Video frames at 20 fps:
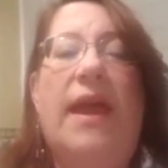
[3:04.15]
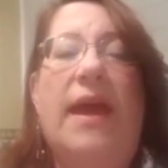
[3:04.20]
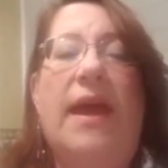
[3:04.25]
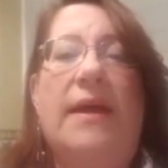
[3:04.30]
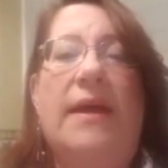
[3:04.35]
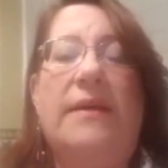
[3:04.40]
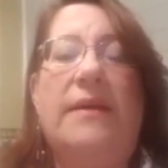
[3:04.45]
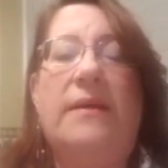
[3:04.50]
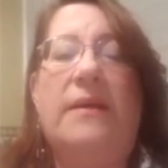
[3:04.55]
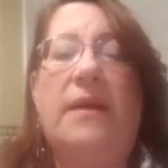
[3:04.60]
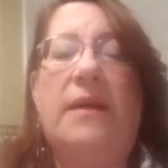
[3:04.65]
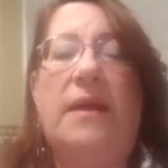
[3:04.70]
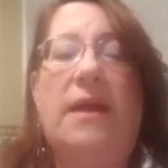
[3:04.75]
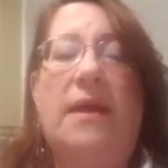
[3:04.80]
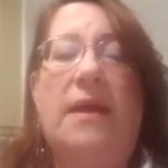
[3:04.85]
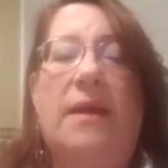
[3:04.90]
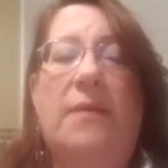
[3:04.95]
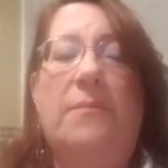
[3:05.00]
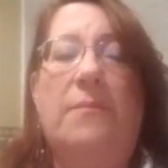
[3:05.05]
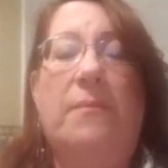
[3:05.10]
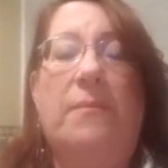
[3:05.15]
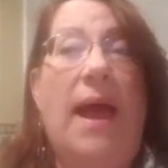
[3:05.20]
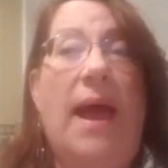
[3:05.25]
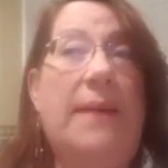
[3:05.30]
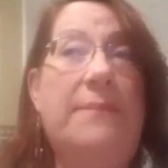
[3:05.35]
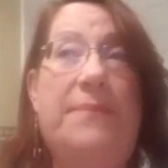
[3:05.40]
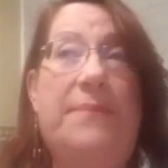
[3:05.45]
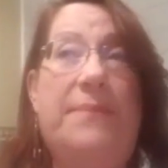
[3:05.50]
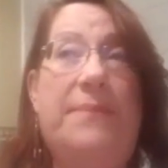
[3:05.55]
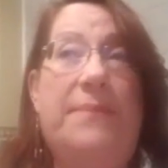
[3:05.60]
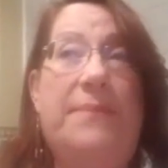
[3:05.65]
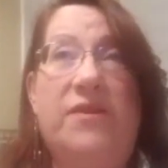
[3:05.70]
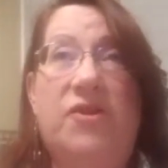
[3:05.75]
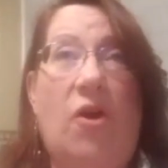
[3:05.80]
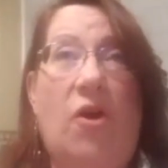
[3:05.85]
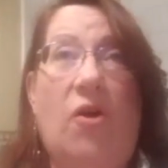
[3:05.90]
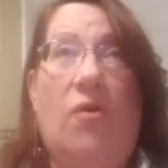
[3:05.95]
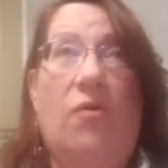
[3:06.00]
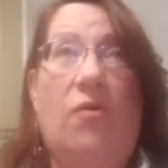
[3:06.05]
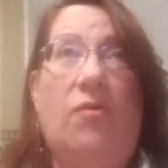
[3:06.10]
And my big
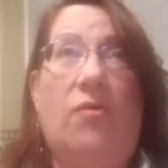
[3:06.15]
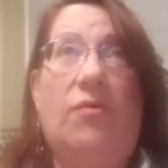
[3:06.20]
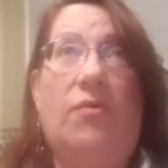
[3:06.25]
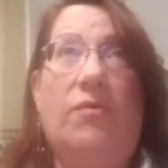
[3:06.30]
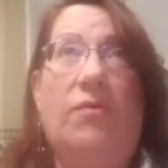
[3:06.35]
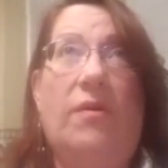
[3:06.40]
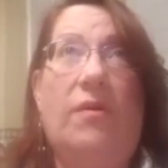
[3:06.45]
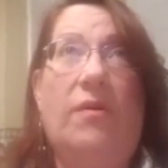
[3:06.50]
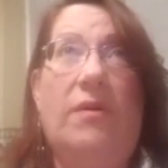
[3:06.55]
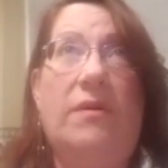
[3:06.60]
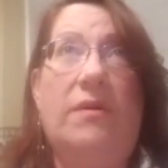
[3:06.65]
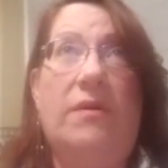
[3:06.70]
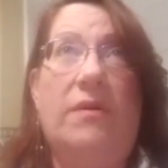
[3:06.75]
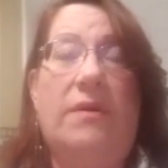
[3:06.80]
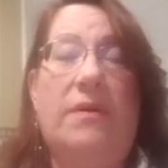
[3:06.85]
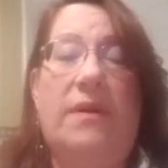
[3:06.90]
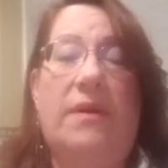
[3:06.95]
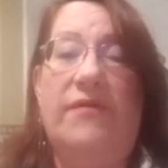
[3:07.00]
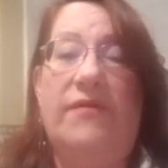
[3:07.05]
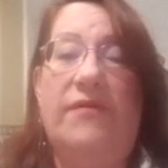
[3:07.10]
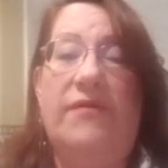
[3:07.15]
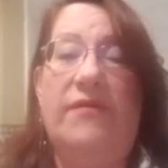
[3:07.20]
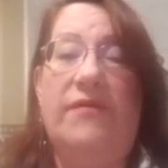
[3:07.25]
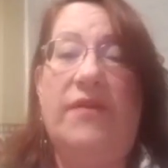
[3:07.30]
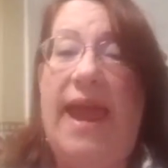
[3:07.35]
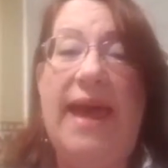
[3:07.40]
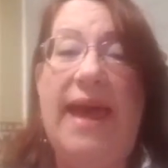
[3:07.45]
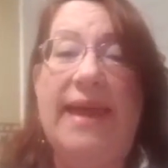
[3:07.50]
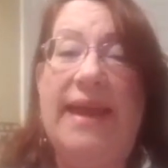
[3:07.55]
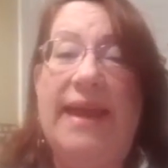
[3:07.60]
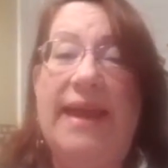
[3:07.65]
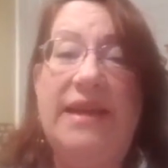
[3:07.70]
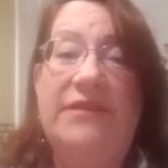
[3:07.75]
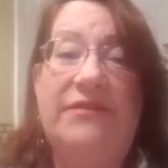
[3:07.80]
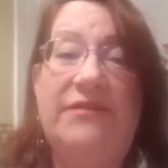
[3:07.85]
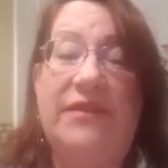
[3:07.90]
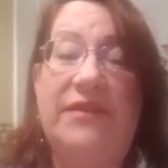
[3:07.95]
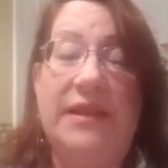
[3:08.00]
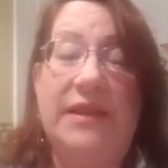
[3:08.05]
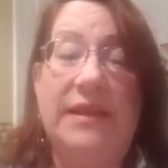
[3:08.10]
toe never had
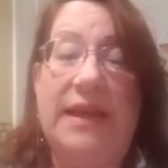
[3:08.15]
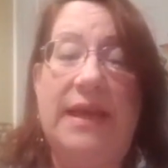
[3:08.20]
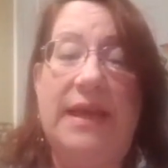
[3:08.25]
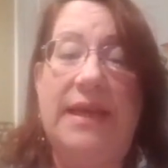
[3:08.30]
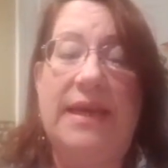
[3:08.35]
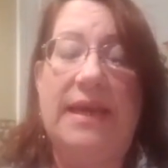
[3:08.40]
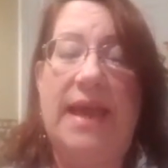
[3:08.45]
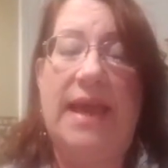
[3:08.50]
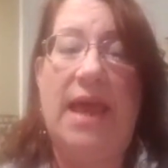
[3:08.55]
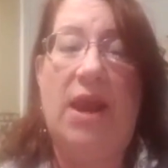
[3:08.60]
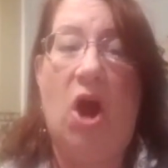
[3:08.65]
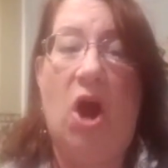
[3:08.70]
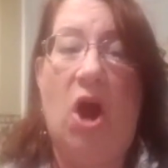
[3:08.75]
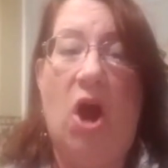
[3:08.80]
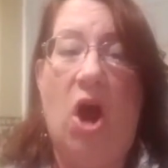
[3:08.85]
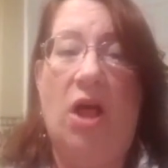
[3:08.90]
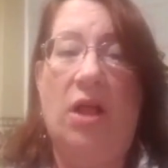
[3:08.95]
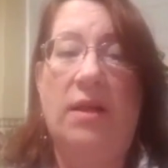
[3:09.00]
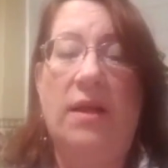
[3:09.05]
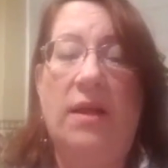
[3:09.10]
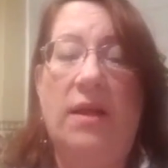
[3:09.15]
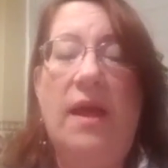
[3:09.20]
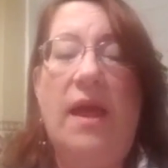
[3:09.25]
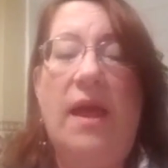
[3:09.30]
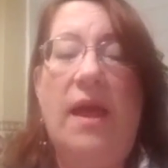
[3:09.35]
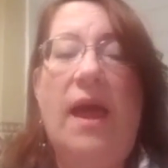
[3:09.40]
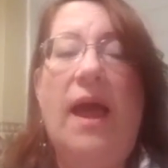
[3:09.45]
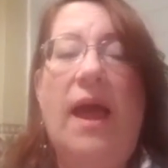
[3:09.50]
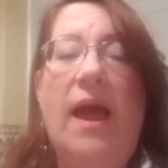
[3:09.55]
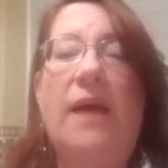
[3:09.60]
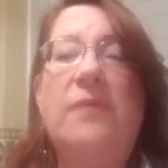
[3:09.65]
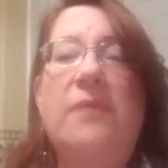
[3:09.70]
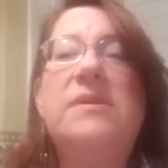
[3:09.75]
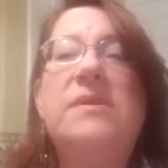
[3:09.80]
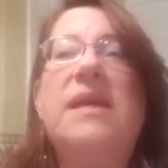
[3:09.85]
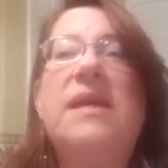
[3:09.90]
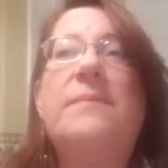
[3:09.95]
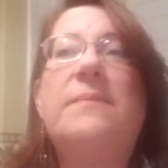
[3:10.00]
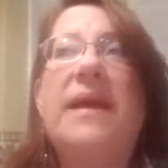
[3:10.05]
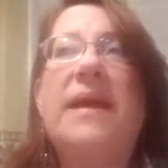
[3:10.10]
any feeling in it at all. Okay. I was
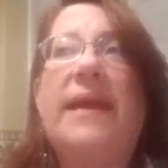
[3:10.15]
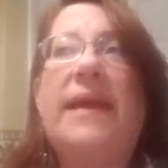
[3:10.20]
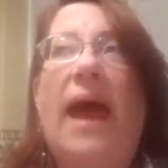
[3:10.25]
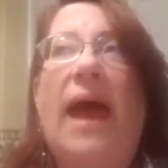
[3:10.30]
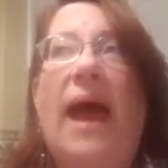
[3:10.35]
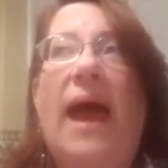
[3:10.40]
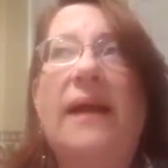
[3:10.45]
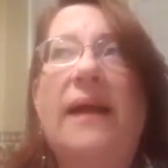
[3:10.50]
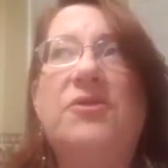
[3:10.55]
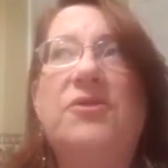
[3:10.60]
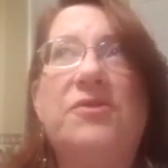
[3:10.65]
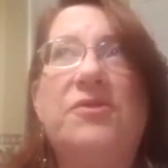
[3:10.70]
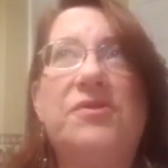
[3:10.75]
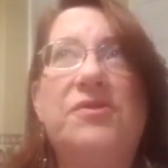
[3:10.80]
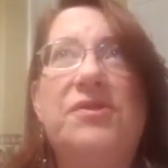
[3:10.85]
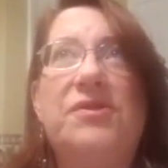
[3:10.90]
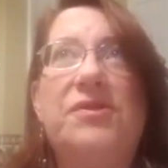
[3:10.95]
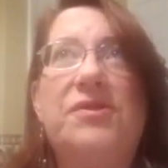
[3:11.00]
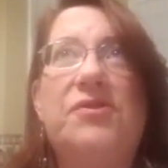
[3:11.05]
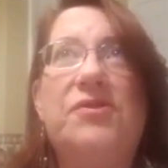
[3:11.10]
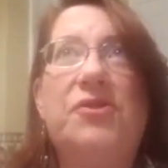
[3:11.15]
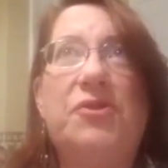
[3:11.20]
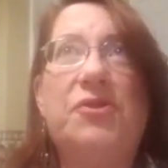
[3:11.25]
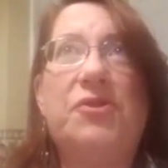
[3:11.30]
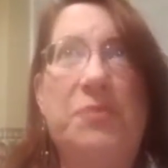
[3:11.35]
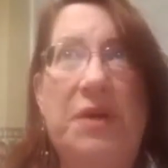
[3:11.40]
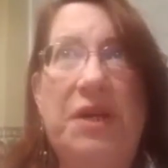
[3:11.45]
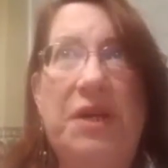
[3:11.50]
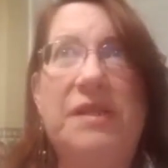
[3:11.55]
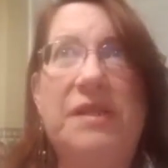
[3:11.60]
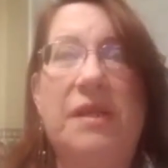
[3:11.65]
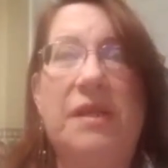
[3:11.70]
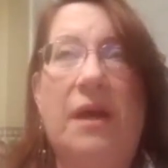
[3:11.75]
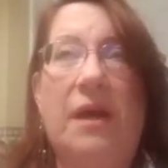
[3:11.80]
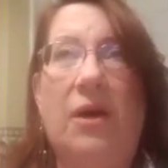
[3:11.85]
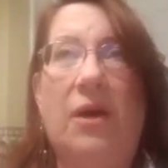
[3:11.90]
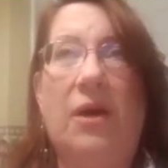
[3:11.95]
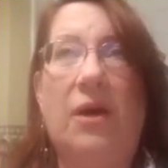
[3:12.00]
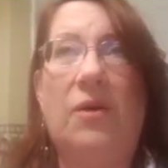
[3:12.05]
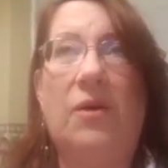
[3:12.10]
at my doctor's 2 weeks
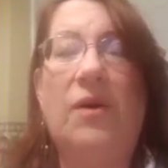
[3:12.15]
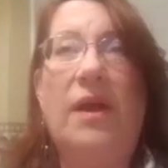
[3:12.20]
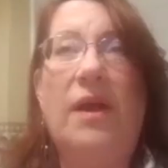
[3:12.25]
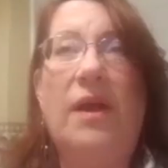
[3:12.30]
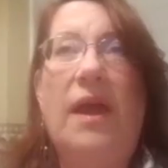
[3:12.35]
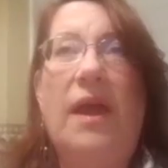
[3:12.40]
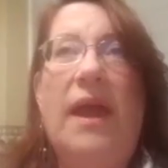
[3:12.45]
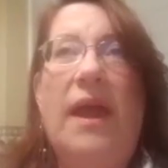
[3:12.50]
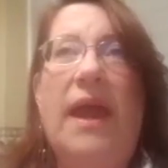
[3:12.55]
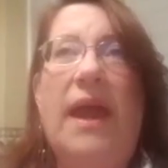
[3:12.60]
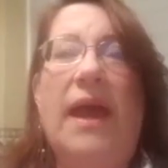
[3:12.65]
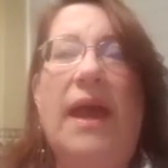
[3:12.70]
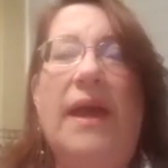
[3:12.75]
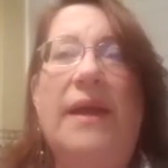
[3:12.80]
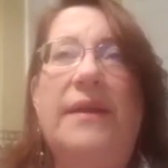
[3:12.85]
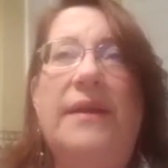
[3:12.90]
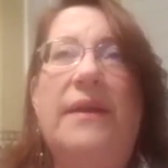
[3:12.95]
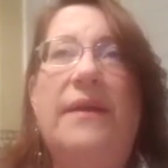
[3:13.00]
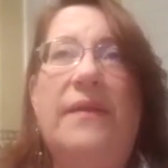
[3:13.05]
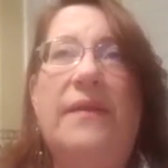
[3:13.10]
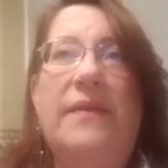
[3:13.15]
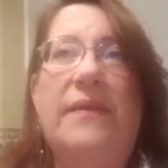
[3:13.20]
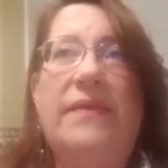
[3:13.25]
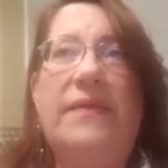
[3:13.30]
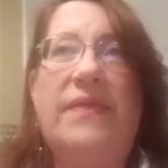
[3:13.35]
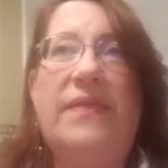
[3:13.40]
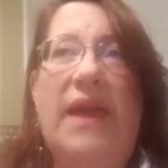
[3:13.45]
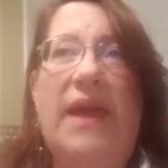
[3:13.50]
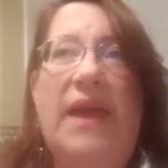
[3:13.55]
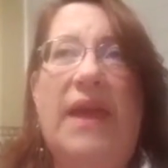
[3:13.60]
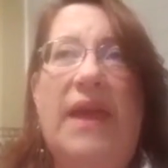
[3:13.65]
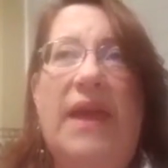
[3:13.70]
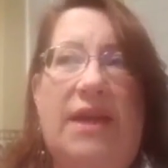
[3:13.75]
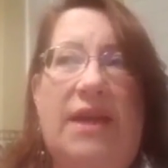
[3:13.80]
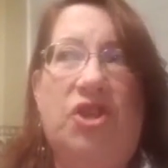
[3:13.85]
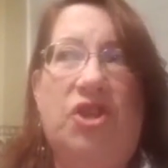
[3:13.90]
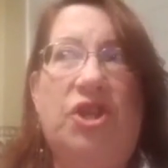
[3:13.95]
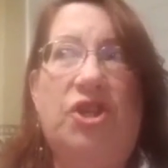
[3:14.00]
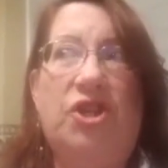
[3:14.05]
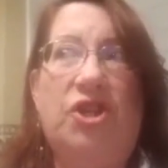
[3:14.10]
ago, and
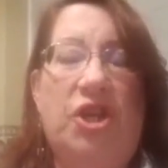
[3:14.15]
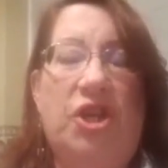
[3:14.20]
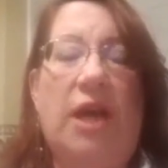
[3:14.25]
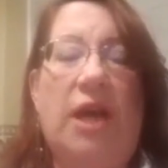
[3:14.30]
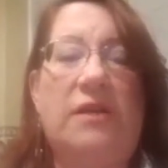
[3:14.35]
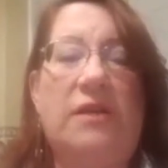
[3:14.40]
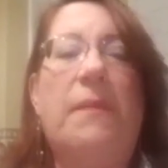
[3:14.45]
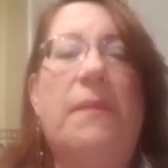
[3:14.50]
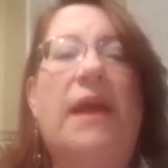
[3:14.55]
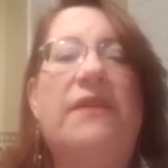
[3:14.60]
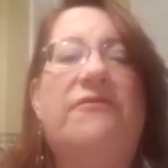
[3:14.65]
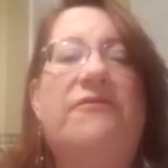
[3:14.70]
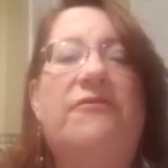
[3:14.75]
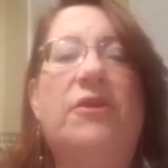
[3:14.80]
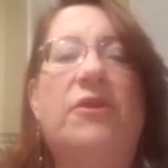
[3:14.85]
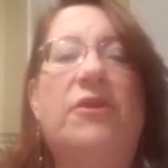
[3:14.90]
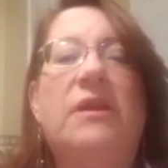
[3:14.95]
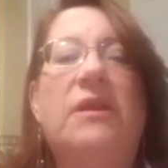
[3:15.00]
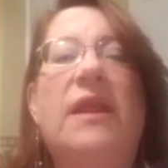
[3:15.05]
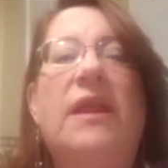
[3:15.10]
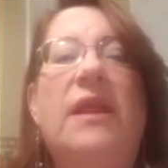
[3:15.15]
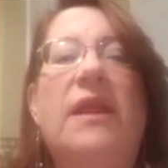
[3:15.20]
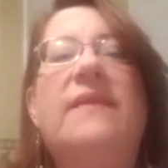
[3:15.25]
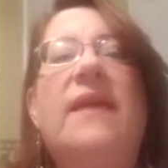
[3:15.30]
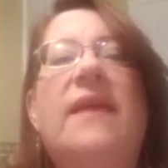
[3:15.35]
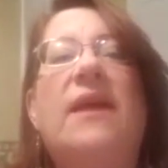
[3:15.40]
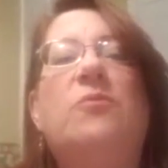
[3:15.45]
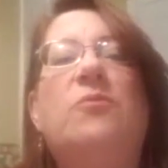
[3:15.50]
she checked my foot like they